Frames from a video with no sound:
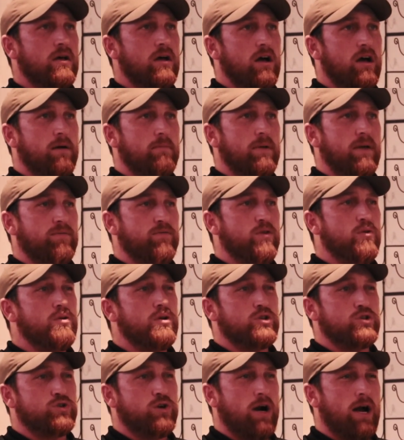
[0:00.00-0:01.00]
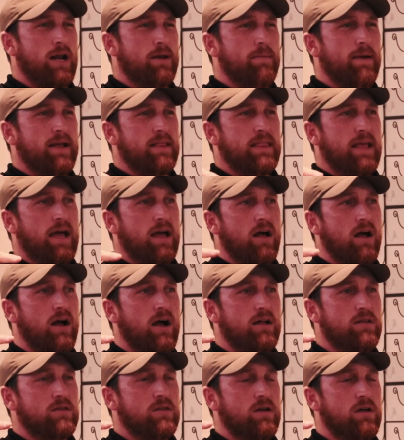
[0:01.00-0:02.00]
if you can try to make that
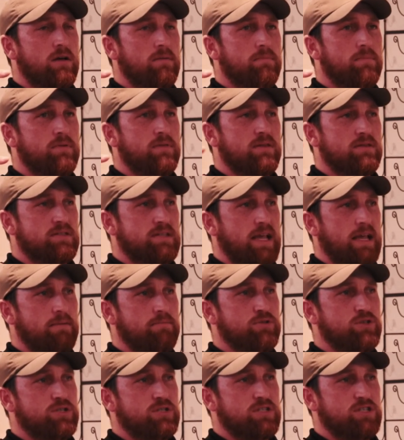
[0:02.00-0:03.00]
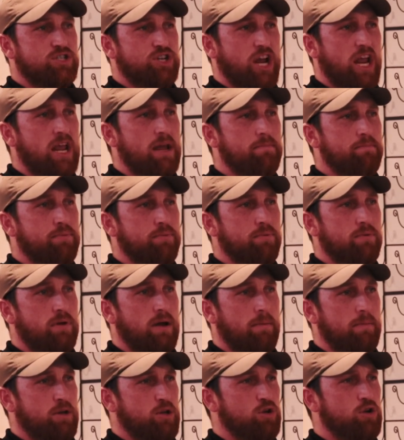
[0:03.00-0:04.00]
hot tub the same shape,
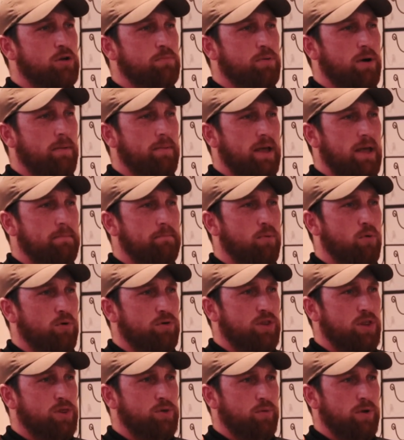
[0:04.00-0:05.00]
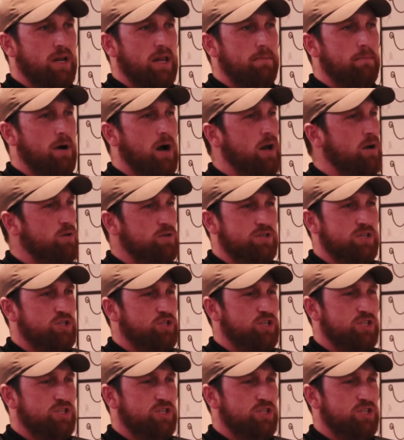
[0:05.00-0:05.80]
I mean, you could probably import the 3D models and